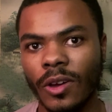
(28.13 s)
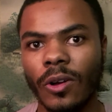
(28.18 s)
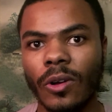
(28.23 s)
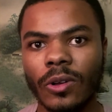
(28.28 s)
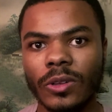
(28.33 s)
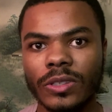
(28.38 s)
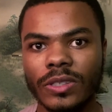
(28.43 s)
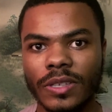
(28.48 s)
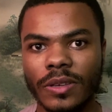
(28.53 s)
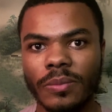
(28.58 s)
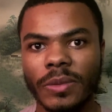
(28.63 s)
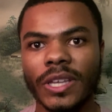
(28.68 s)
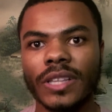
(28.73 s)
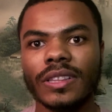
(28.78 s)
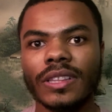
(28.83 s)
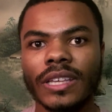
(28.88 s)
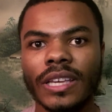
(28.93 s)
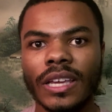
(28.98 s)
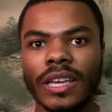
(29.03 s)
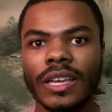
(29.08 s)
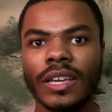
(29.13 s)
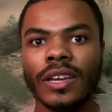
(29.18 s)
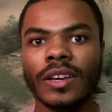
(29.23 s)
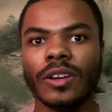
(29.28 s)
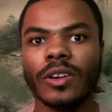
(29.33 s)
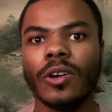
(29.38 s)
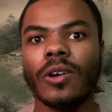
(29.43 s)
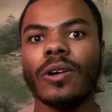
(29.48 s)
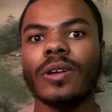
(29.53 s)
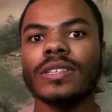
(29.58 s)
ultimately
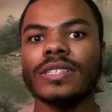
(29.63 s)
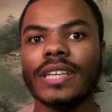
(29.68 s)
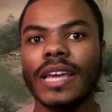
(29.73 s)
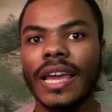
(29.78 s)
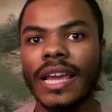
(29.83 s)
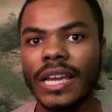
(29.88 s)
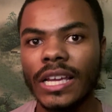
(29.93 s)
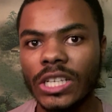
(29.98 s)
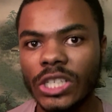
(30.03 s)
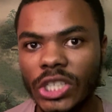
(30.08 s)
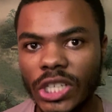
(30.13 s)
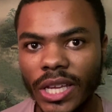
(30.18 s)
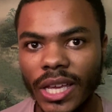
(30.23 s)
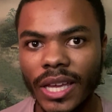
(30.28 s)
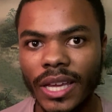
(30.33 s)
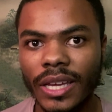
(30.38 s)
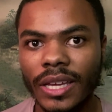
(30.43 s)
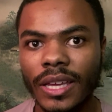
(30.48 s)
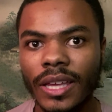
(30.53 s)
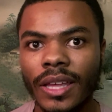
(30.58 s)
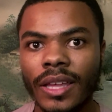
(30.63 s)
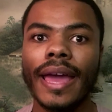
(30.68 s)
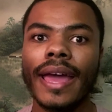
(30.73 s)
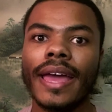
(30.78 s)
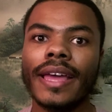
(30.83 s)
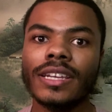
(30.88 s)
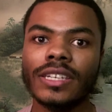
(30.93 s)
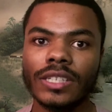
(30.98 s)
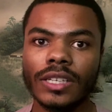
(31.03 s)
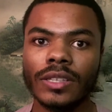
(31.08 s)
cause aging,
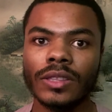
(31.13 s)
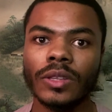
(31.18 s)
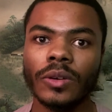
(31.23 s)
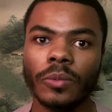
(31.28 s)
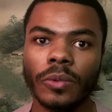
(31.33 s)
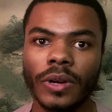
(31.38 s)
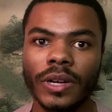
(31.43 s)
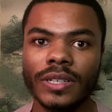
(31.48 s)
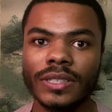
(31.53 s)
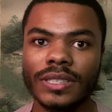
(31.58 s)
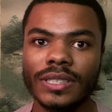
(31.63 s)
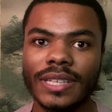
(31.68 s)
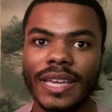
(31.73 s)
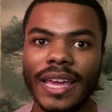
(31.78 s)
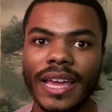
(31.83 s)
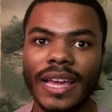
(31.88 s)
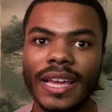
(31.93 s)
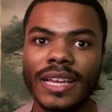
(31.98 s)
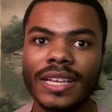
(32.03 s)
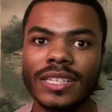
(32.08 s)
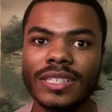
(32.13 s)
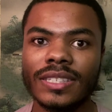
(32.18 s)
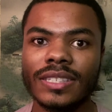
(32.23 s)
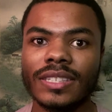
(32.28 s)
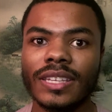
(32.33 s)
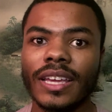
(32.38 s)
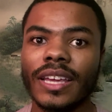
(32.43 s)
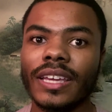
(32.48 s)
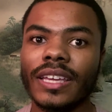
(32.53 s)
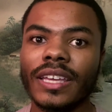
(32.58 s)
and in the worst case,
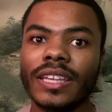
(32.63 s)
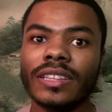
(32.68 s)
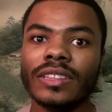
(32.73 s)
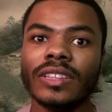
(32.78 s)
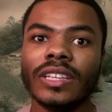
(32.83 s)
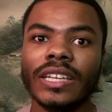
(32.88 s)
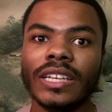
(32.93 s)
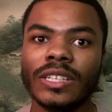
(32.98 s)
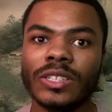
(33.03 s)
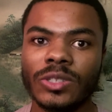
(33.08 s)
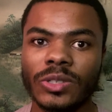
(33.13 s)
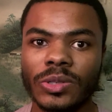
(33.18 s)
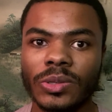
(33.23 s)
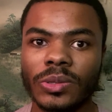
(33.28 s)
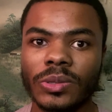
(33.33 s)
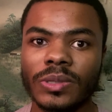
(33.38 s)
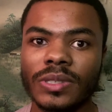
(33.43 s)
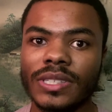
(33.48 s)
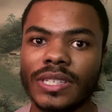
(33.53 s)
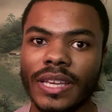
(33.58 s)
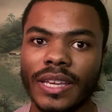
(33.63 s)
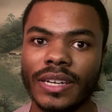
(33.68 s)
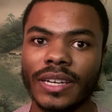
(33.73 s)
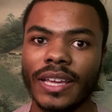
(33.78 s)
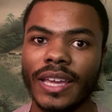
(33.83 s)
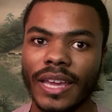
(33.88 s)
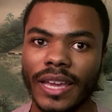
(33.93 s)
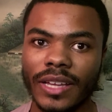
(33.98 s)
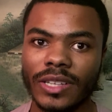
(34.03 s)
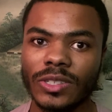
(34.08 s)
it can lead to skin
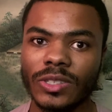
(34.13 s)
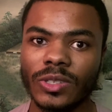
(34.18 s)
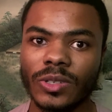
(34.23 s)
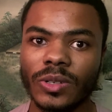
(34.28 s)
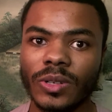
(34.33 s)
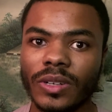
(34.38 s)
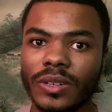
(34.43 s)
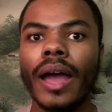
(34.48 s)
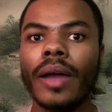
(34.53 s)
cancer.